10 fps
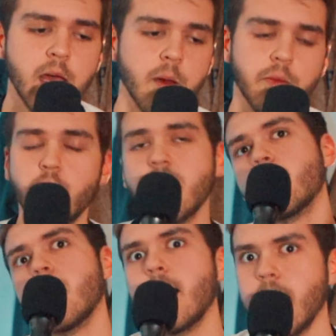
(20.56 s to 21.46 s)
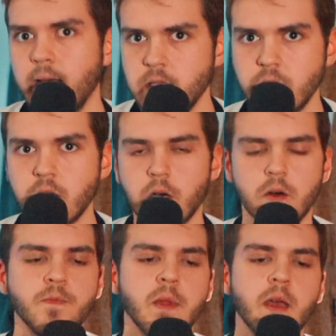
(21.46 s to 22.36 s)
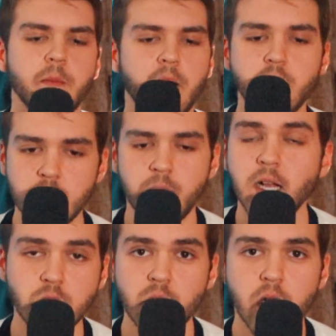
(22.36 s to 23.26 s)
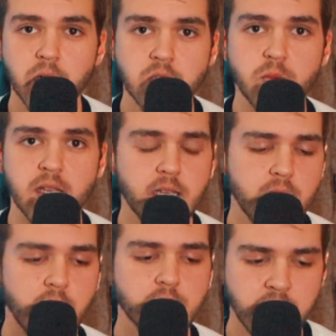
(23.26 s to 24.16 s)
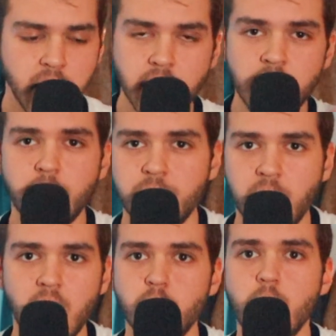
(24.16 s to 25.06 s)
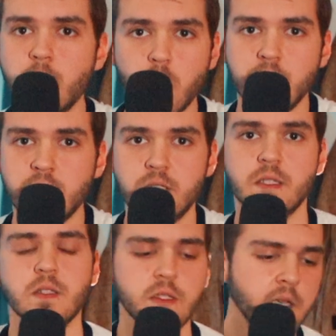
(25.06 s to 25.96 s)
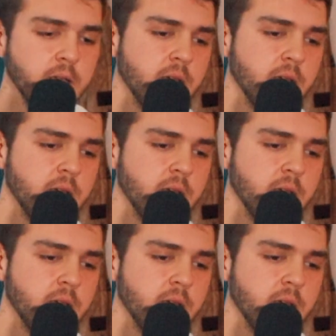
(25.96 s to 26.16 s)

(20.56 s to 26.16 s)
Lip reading: But whenever I had to go, my response would always be a ton of follow-up questions.